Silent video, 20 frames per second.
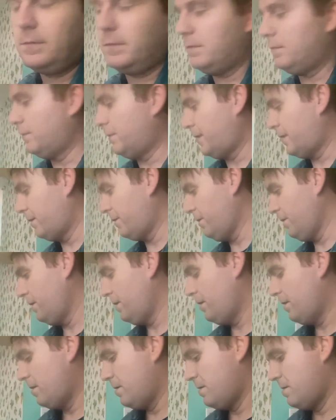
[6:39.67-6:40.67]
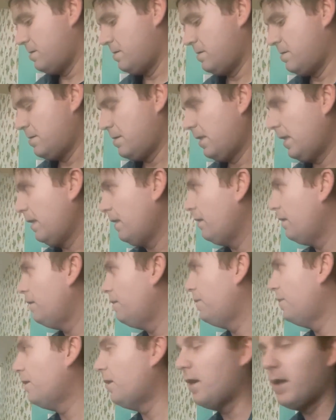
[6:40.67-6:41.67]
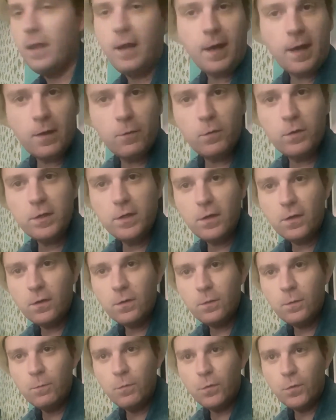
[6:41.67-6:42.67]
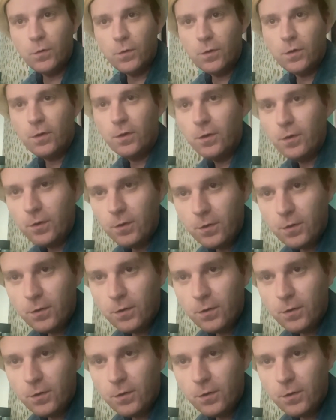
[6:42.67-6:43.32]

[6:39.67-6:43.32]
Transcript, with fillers: Well, I thought I would go more,